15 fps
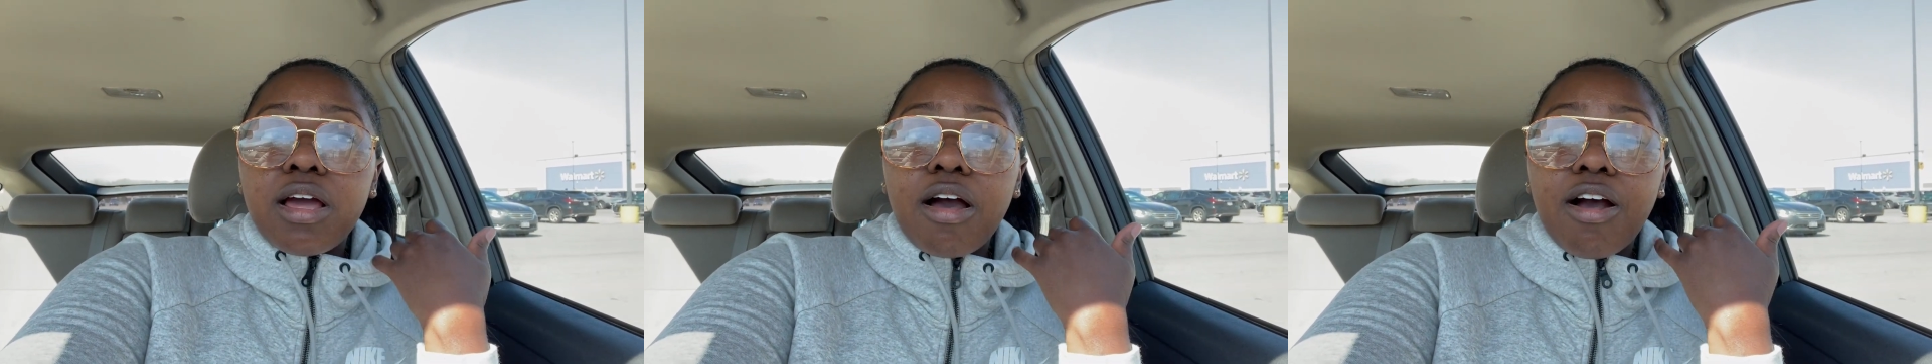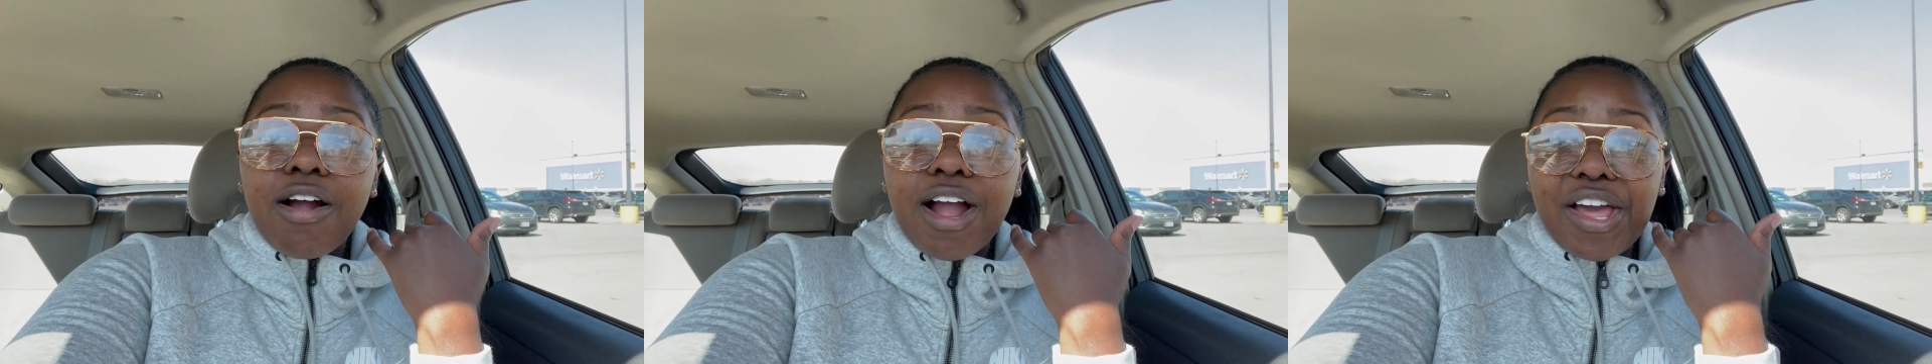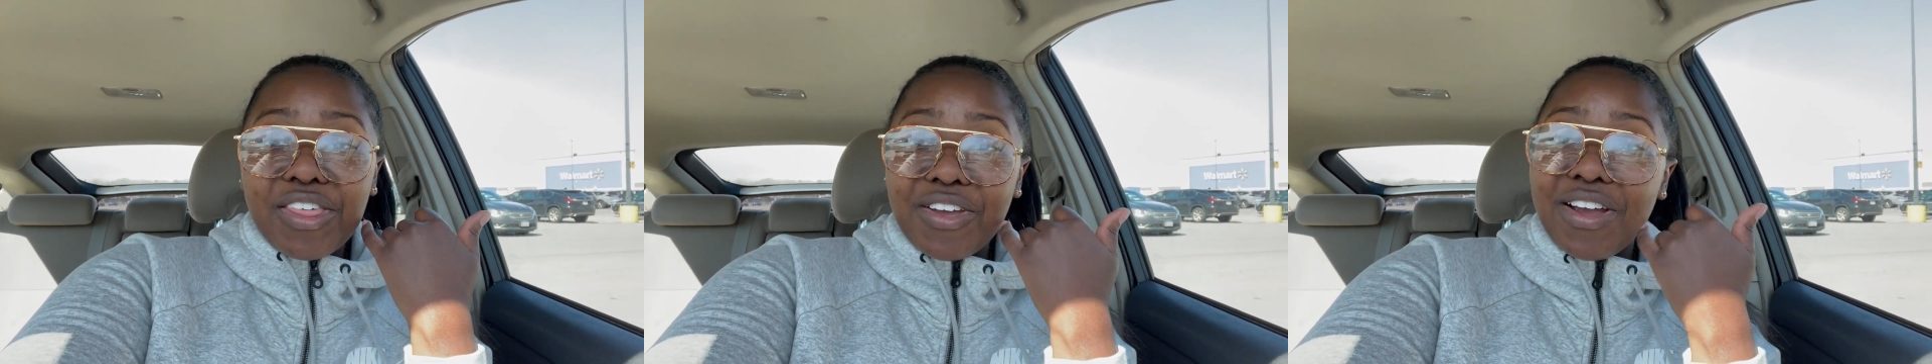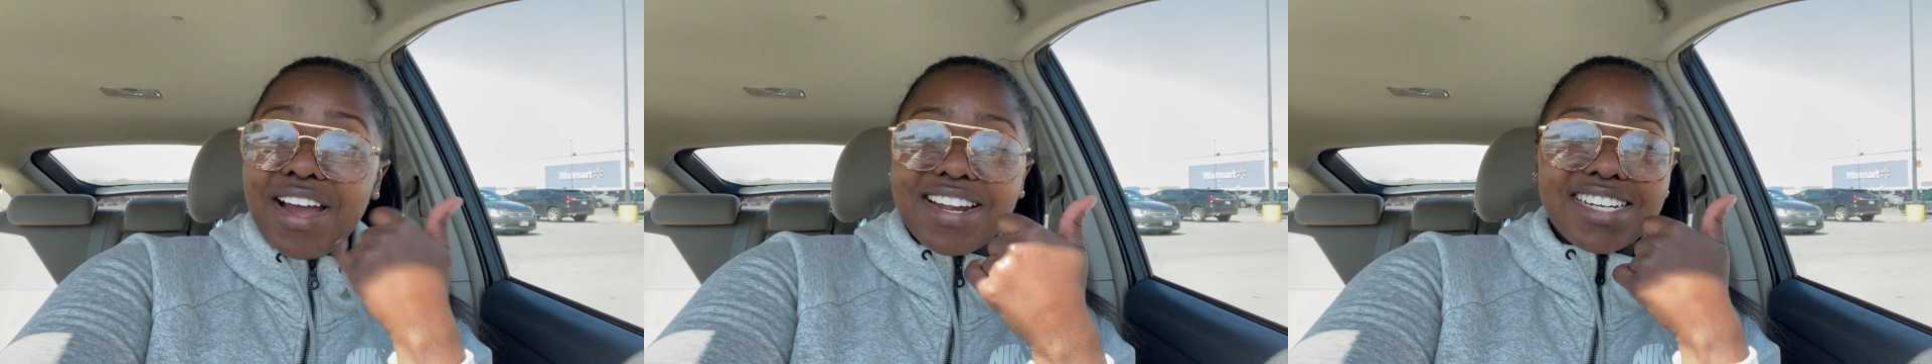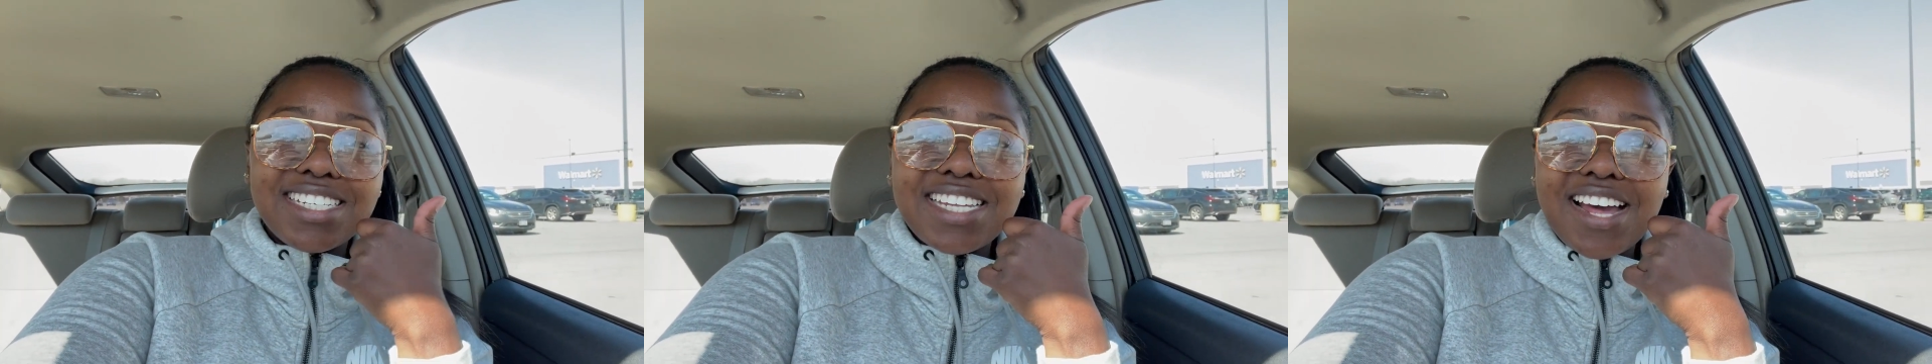are either
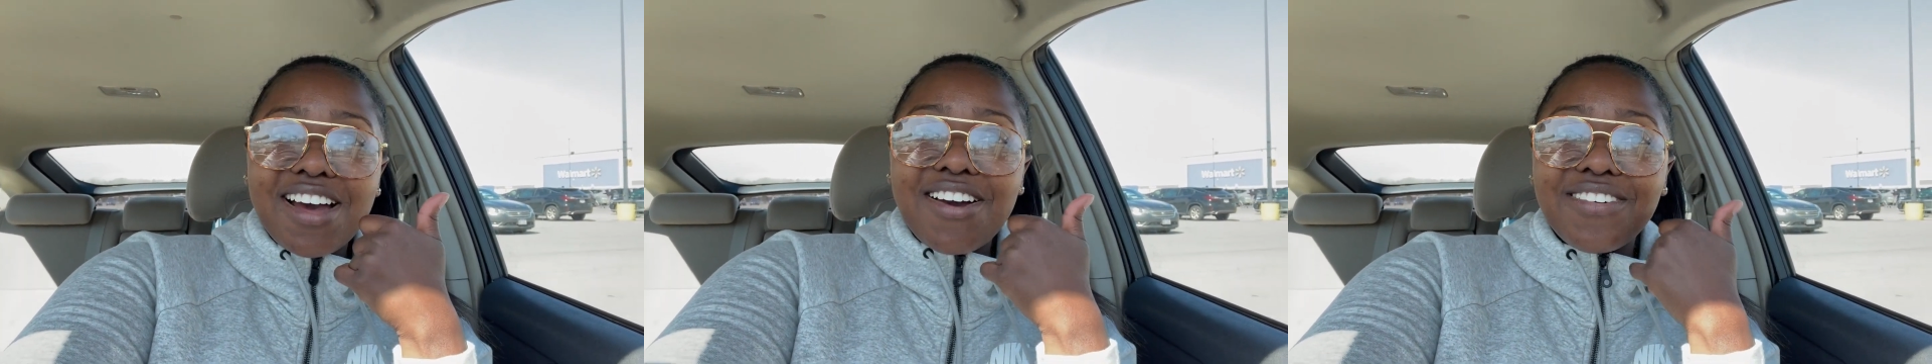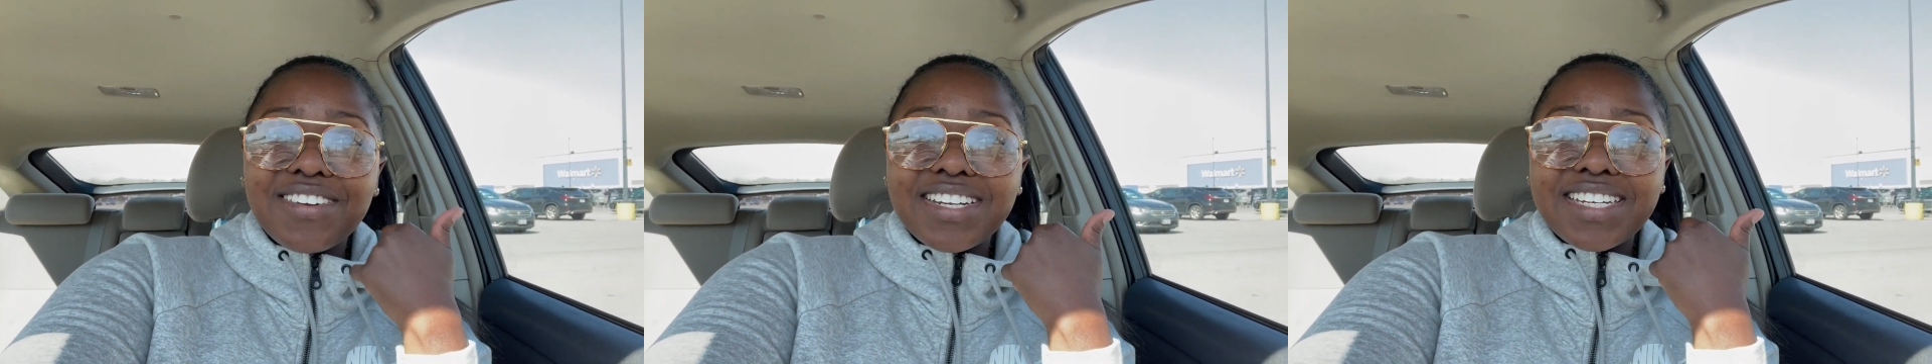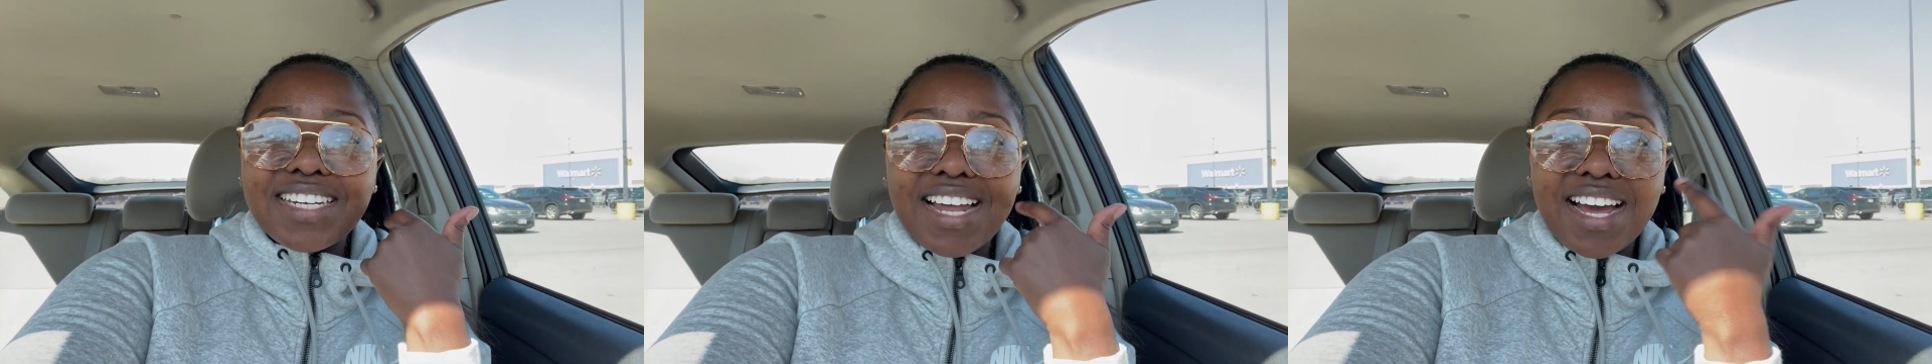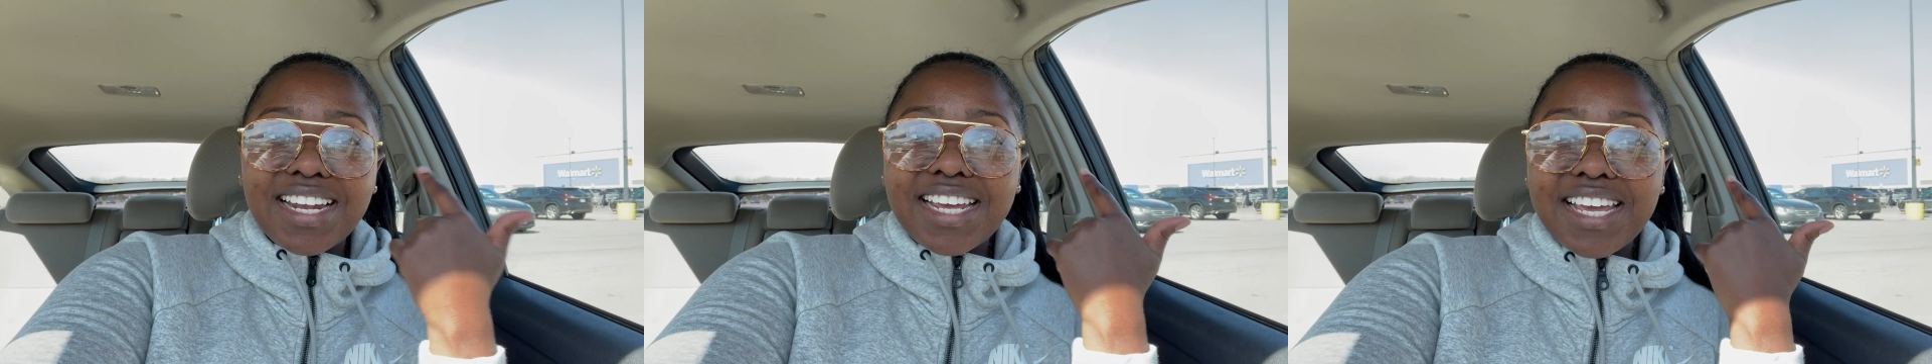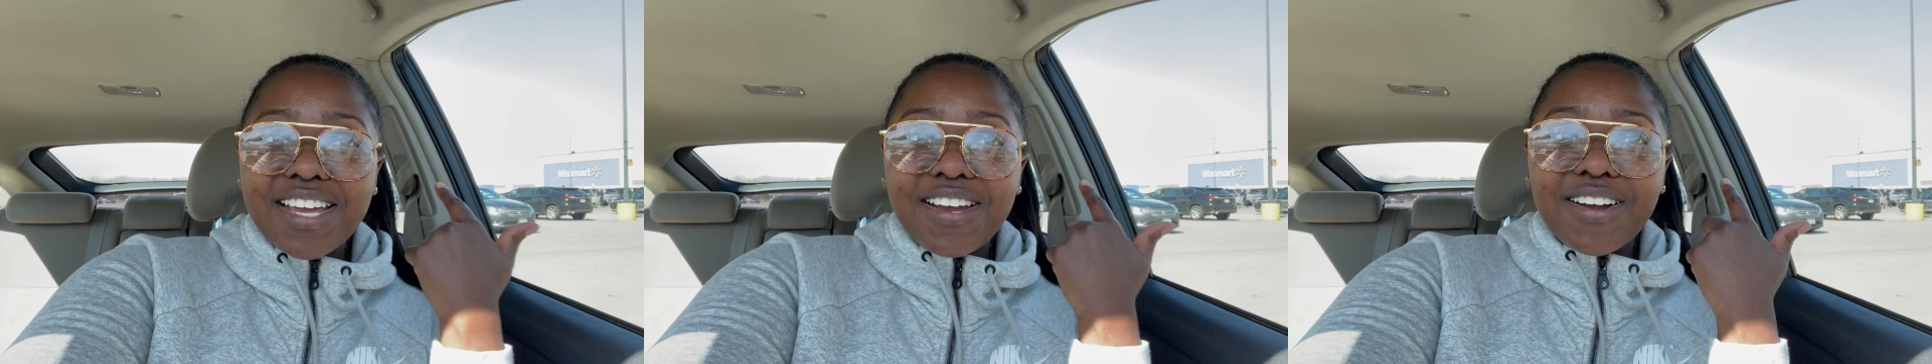out of town, not
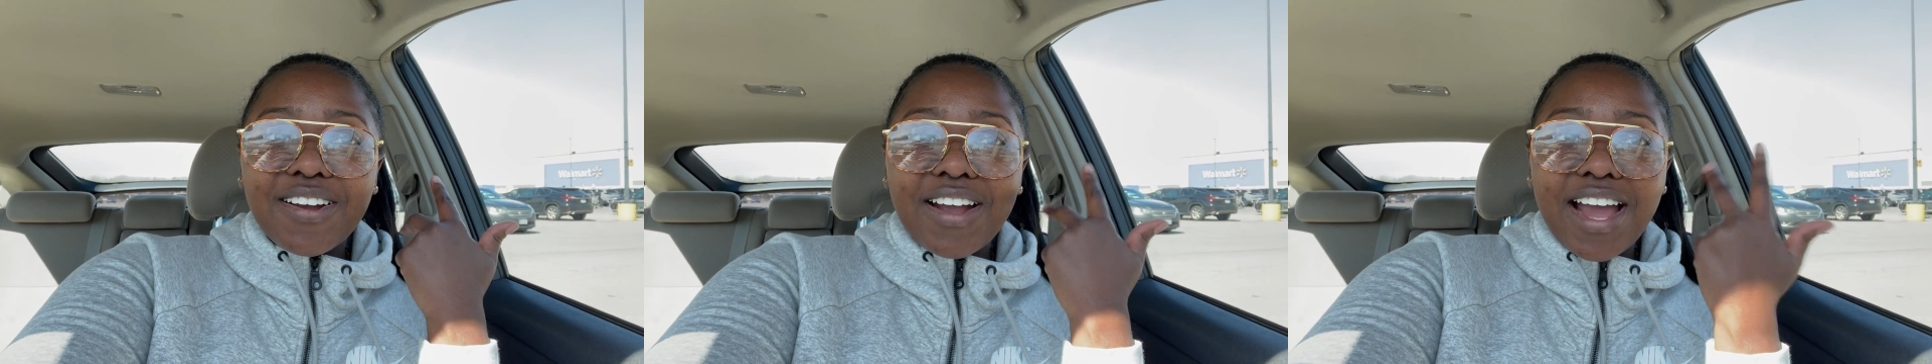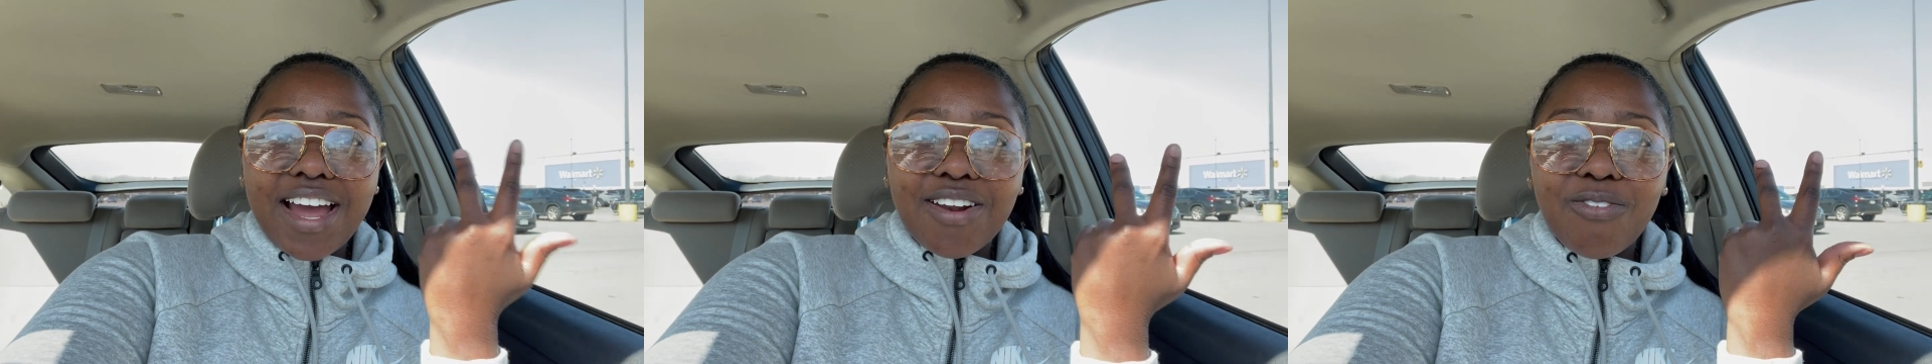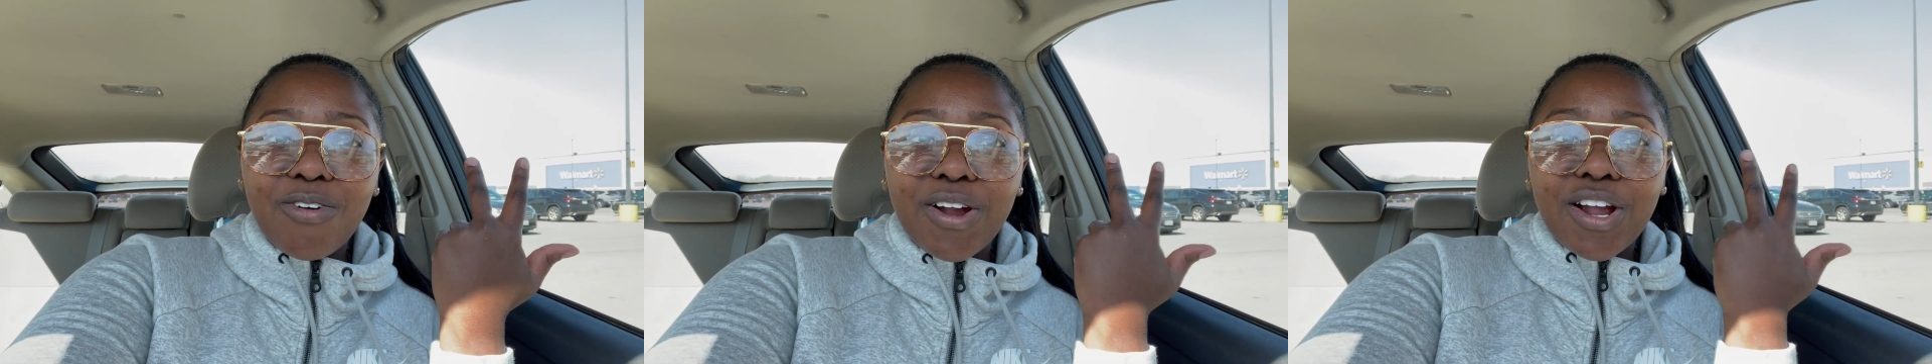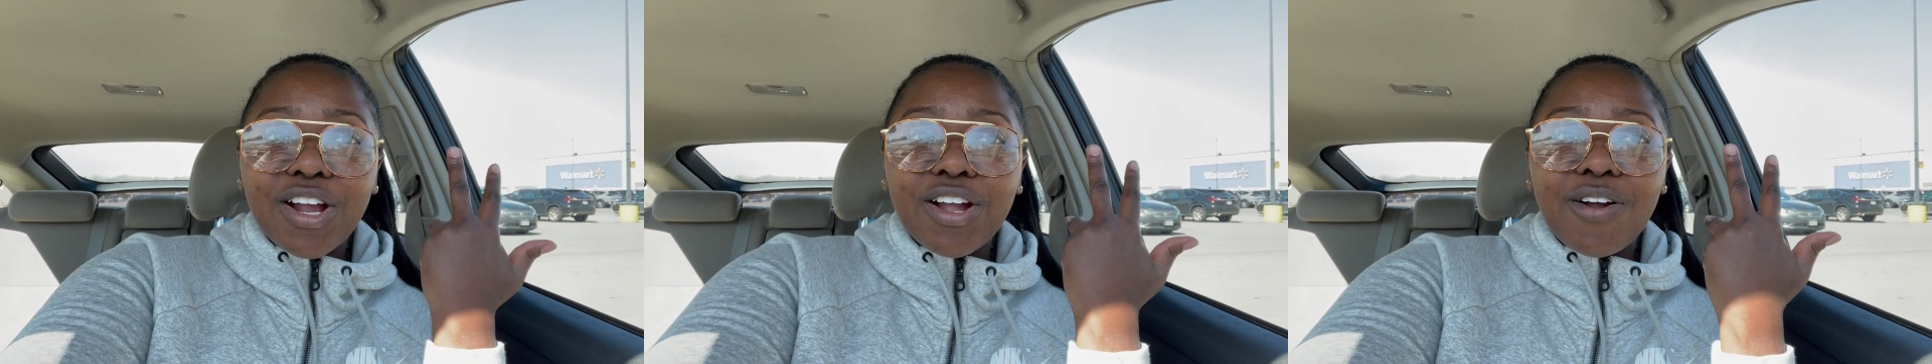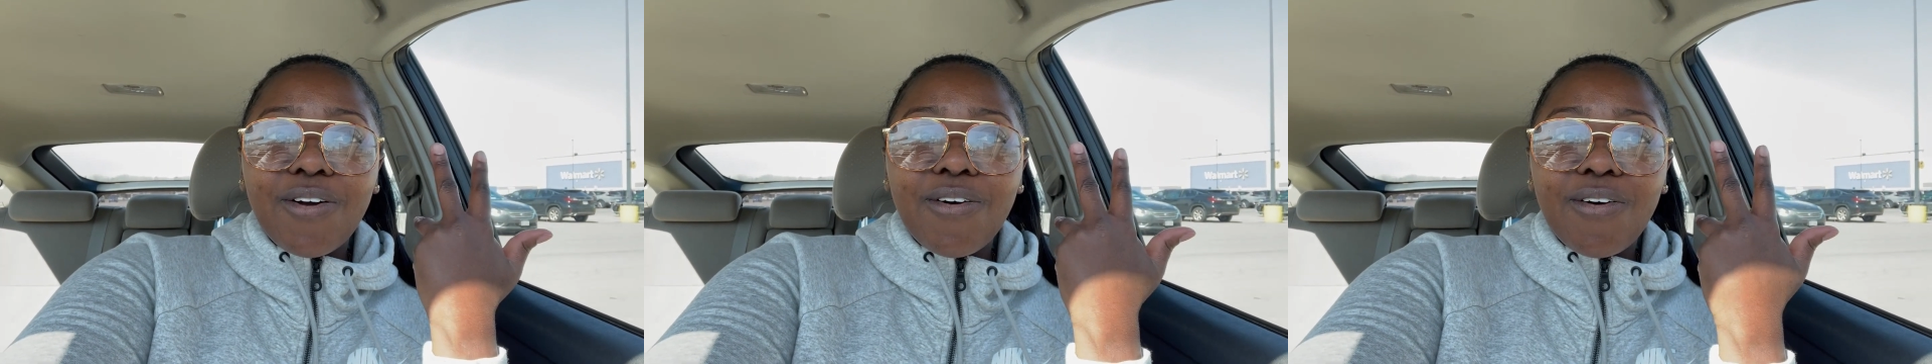here, at work,